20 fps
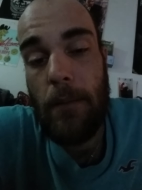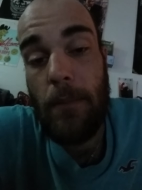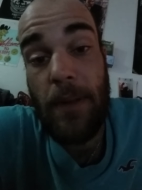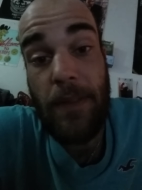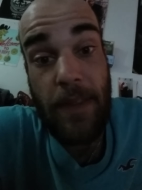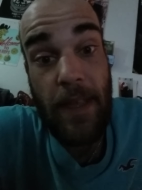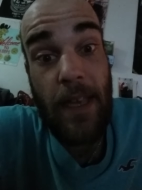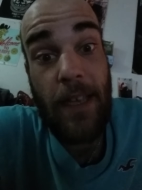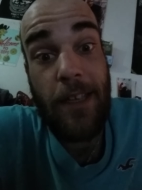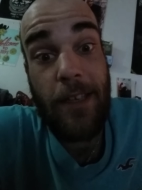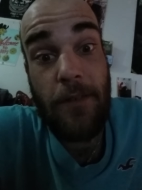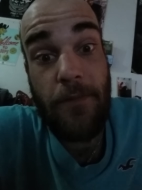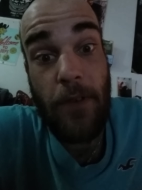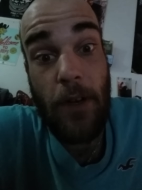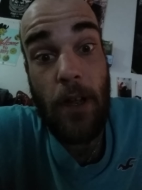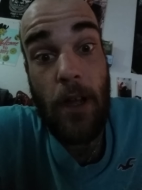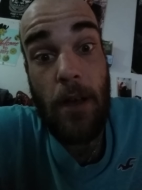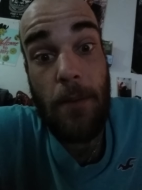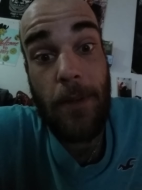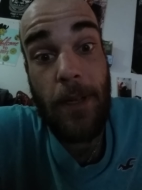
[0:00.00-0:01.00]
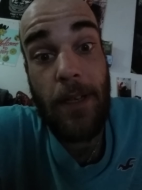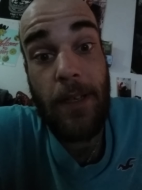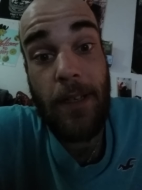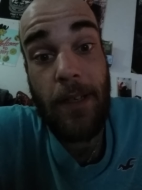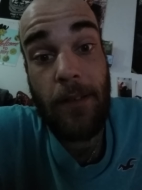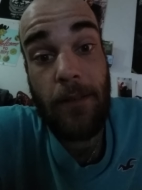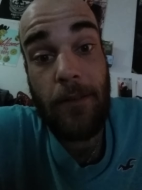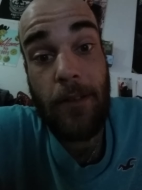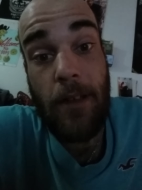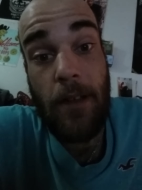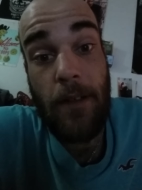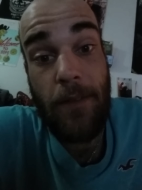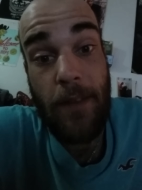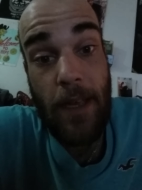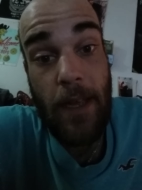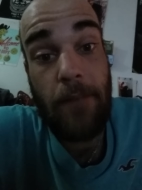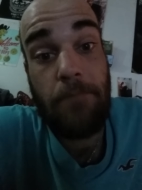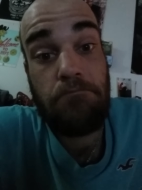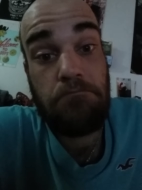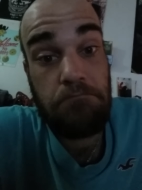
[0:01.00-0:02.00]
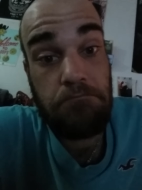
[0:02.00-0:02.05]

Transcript: But thank you for commenting on that.